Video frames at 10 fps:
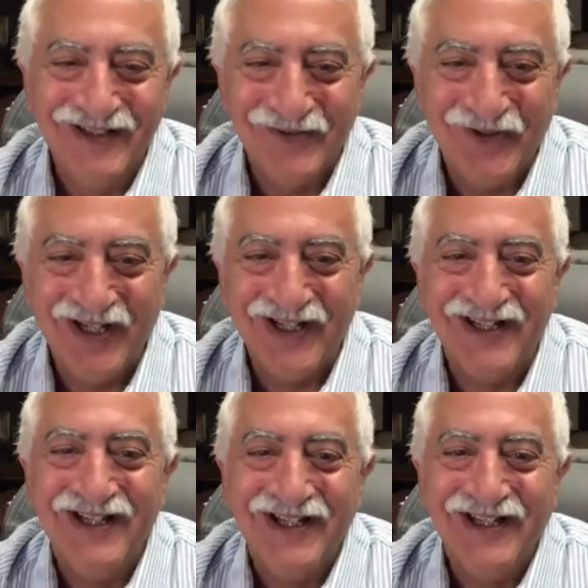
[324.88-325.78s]
Right.
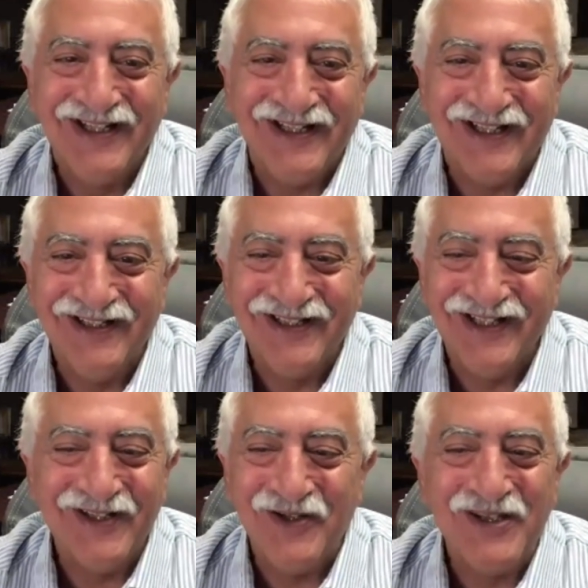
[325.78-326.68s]
Yeah.
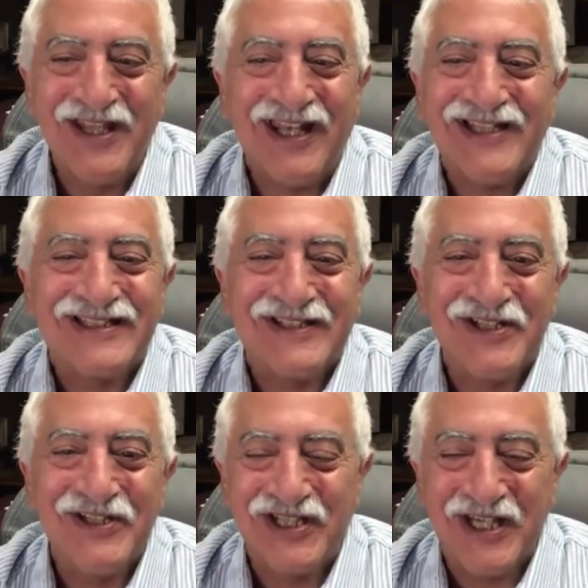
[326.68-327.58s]
Yeah. That
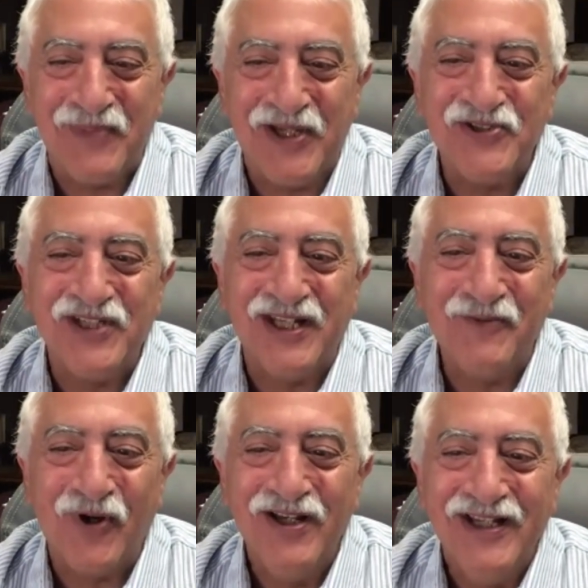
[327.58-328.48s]
excuse can't be used
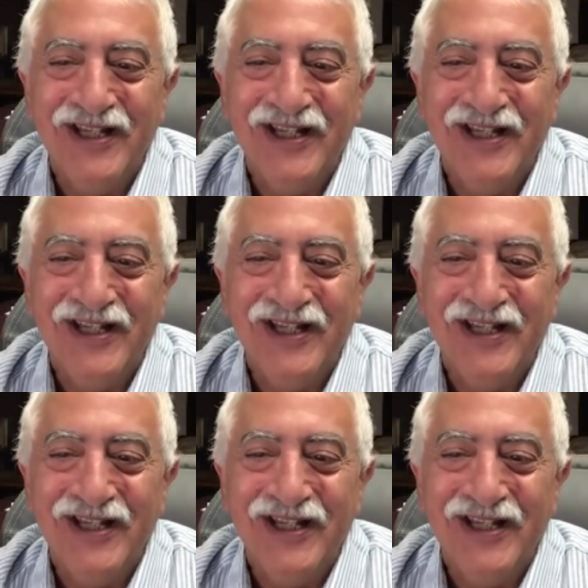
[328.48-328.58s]
anymore.